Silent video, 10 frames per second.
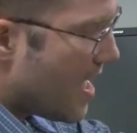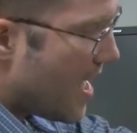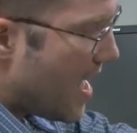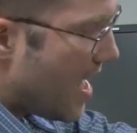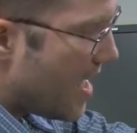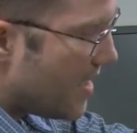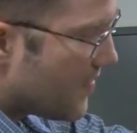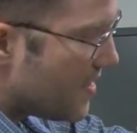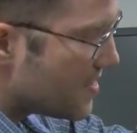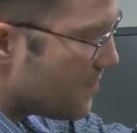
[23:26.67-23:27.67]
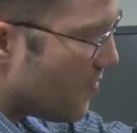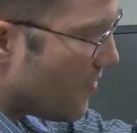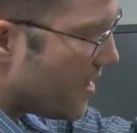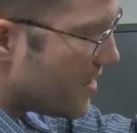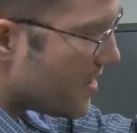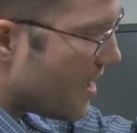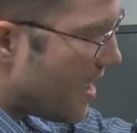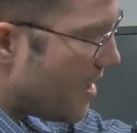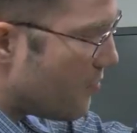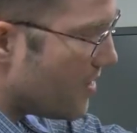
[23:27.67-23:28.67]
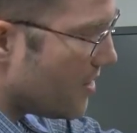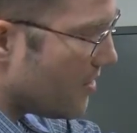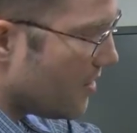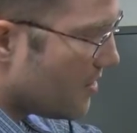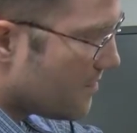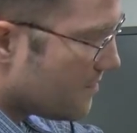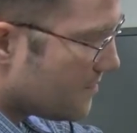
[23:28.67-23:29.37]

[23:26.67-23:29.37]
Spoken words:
and at this point, I will